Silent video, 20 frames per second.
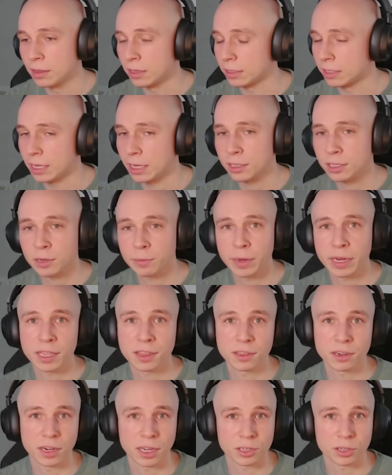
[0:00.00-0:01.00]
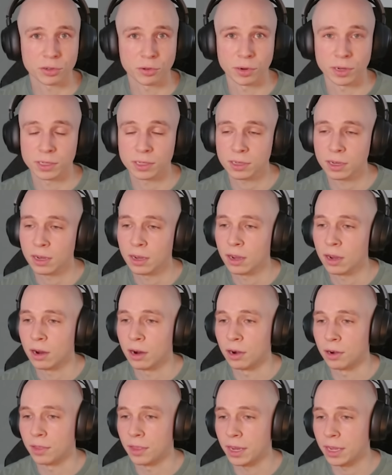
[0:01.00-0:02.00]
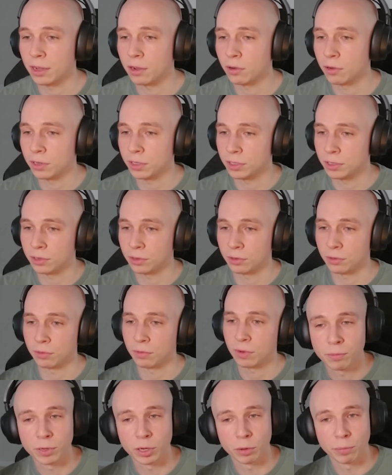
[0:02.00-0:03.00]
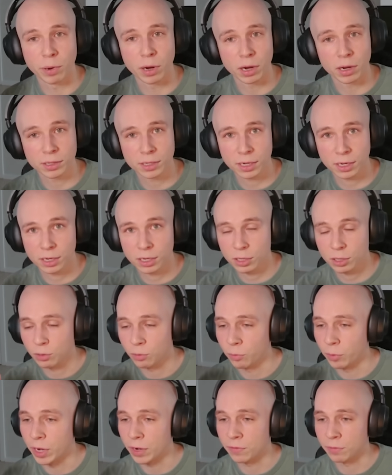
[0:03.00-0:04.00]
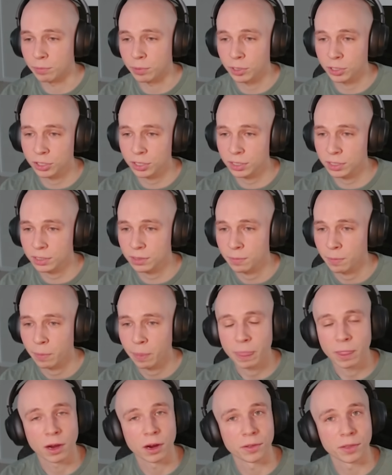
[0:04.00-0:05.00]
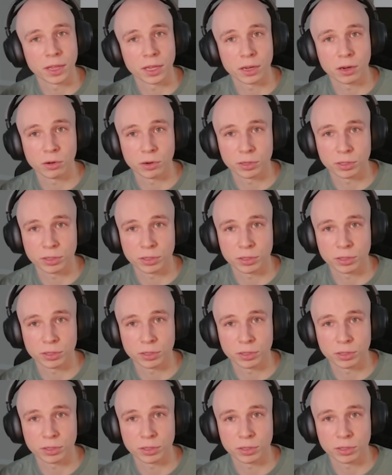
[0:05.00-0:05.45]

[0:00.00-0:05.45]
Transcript: the T's are making their next choice. Are they going to pause here, wait for pushes? Are they going